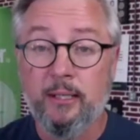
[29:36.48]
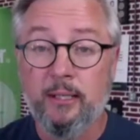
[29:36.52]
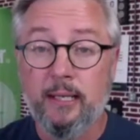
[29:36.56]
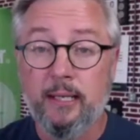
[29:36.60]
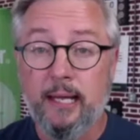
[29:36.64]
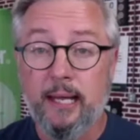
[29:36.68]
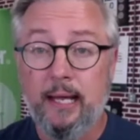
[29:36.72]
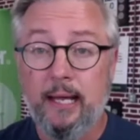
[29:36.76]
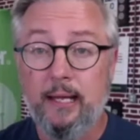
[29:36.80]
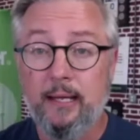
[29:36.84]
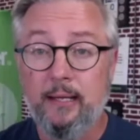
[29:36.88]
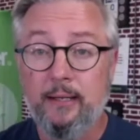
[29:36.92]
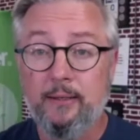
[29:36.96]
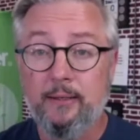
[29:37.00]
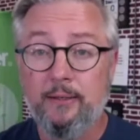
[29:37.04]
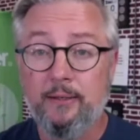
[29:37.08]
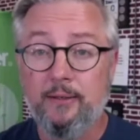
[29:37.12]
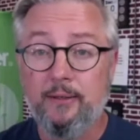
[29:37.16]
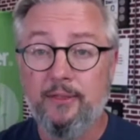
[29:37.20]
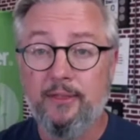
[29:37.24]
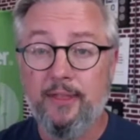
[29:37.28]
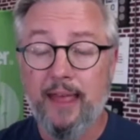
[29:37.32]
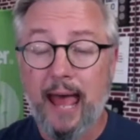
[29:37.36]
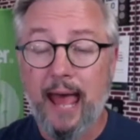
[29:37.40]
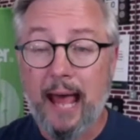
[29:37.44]
And
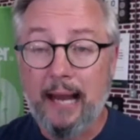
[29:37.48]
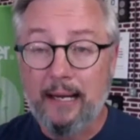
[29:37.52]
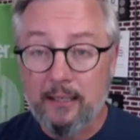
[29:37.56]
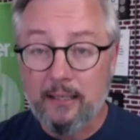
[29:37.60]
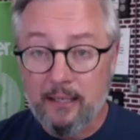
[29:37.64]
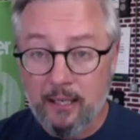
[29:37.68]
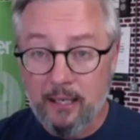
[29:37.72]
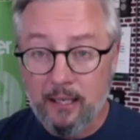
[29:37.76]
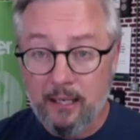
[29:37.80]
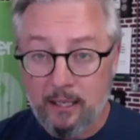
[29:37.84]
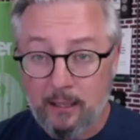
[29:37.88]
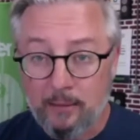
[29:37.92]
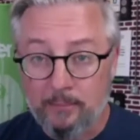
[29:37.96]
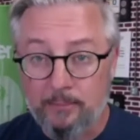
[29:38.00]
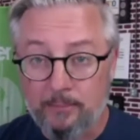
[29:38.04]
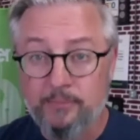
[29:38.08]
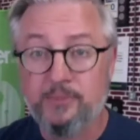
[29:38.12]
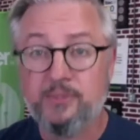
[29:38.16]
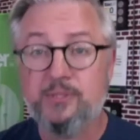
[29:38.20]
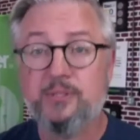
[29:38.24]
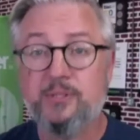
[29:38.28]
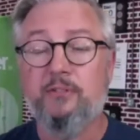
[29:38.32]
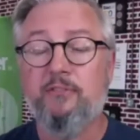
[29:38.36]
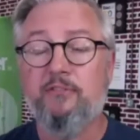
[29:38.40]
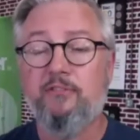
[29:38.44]
that
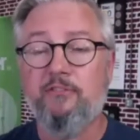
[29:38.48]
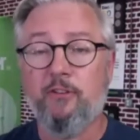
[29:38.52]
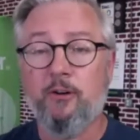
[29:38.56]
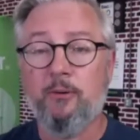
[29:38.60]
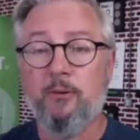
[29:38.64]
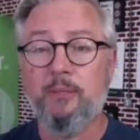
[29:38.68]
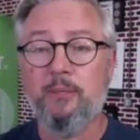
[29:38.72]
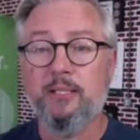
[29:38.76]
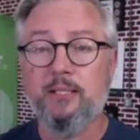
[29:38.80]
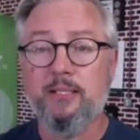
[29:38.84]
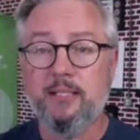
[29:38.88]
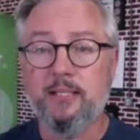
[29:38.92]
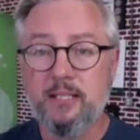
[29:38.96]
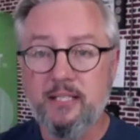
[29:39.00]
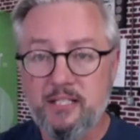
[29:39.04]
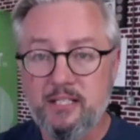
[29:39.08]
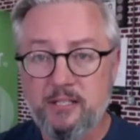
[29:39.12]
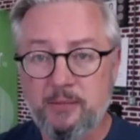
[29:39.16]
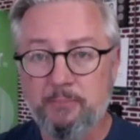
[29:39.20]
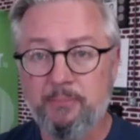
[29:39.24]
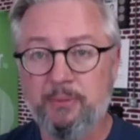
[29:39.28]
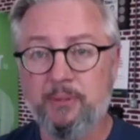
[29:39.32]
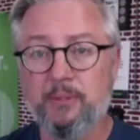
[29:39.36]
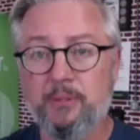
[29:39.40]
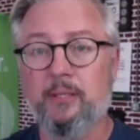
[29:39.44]
comes from a
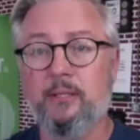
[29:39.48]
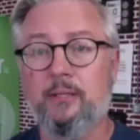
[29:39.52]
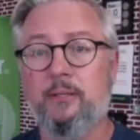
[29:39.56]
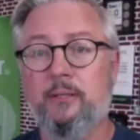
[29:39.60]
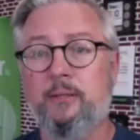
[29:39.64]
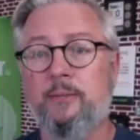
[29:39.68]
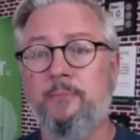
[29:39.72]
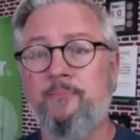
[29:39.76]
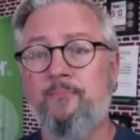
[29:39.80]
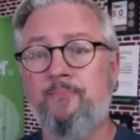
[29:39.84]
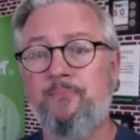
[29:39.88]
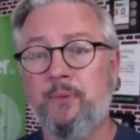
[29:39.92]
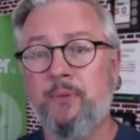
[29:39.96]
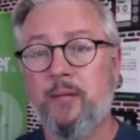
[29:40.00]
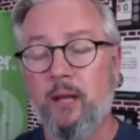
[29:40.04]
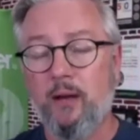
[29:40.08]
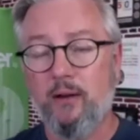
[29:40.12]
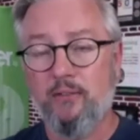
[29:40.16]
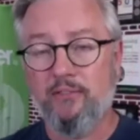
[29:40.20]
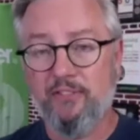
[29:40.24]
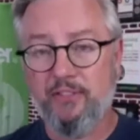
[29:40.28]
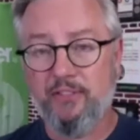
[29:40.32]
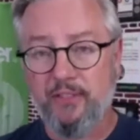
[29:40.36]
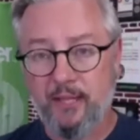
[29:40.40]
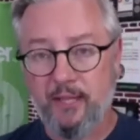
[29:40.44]
discipline of
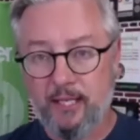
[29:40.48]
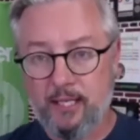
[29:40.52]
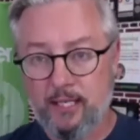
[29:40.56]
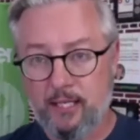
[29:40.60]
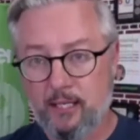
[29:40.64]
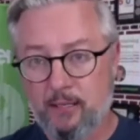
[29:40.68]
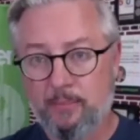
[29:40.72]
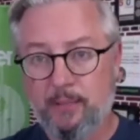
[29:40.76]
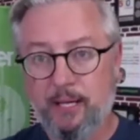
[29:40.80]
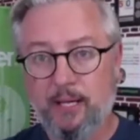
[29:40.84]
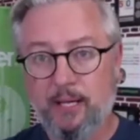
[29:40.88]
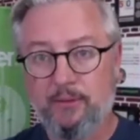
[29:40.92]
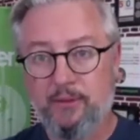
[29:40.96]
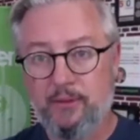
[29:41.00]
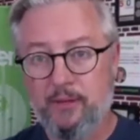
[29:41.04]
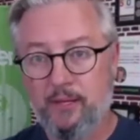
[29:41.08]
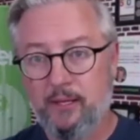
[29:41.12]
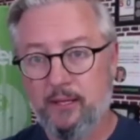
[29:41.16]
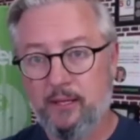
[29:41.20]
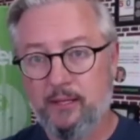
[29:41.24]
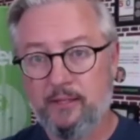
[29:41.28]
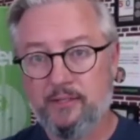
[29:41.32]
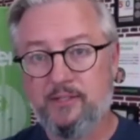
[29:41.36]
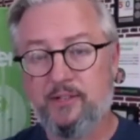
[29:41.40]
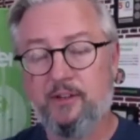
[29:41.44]
thinking about
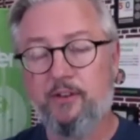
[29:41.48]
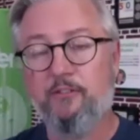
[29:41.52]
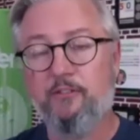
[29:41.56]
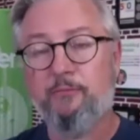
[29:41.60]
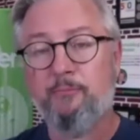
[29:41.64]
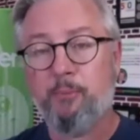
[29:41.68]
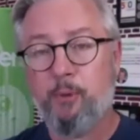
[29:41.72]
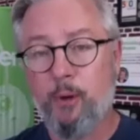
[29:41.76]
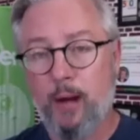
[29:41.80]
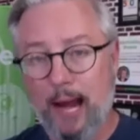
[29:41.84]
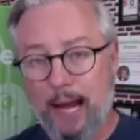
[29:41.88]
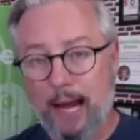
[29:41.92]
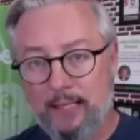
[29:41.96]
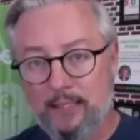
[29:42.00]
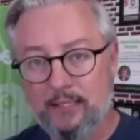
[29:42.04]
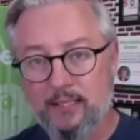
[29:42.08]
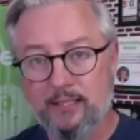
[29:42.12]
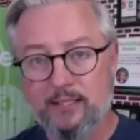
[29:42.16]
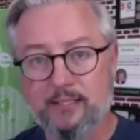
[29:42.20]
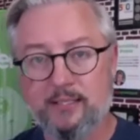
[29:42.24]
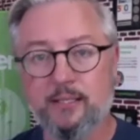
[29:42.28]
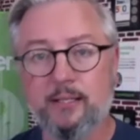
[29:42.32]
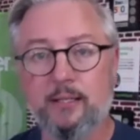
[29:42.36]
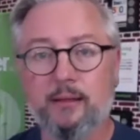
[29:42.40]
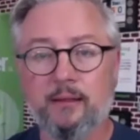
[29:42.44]
things, of
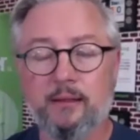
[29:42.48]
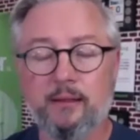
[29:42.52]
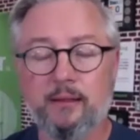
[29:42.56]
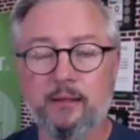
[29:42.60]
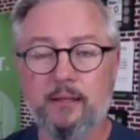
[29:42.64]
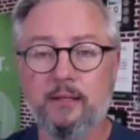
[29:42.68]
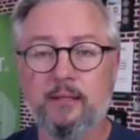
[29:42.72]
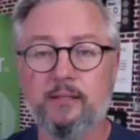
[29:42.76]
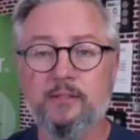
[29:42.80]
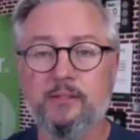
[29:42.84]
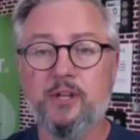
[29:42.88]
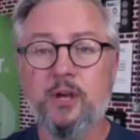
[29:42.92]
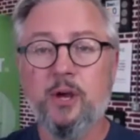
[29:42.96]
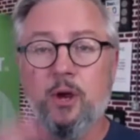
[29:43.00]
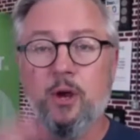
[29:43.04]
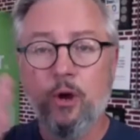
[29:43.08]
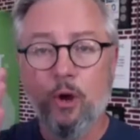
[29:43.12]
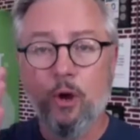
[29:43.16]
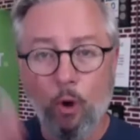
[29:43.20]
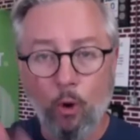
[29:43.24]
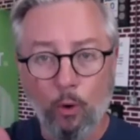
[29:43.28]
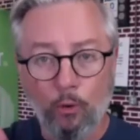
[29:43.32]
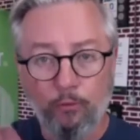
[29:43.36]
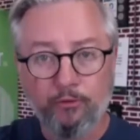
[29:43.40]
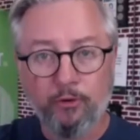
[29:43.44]
practicing things
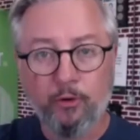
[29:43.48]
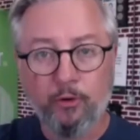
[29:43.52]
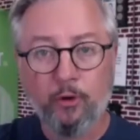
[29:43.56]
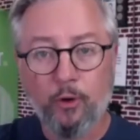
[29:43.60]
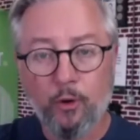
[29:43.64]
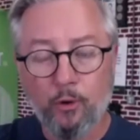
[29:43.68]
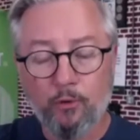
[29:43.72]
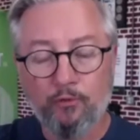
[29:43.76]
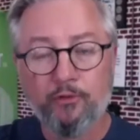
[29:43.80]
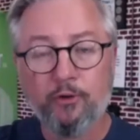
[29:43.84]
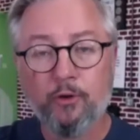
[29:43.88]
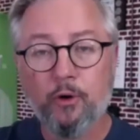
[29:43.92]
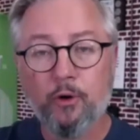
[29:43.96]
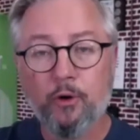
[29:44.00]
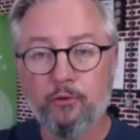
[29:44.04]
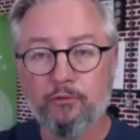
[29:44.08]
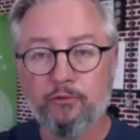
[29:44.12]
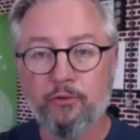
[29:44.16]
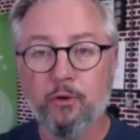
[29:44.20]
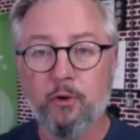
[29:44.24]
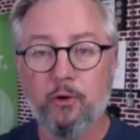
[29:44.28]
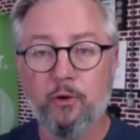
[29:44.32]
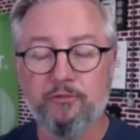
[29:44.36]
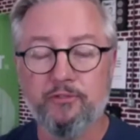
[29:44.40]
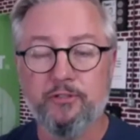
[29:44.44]
over and over and
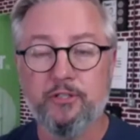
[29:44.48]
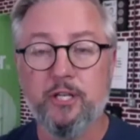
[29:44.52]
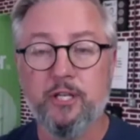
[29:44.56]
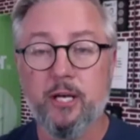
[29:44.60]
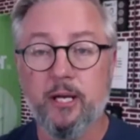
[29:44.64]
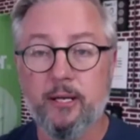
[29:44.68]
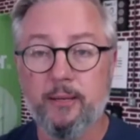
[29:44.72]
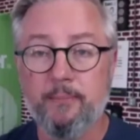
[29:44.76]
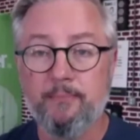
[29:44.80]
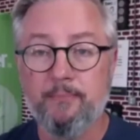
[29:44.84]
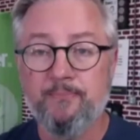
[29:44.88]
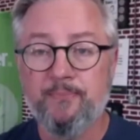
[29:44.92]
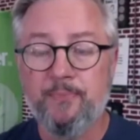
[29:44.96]
over over time.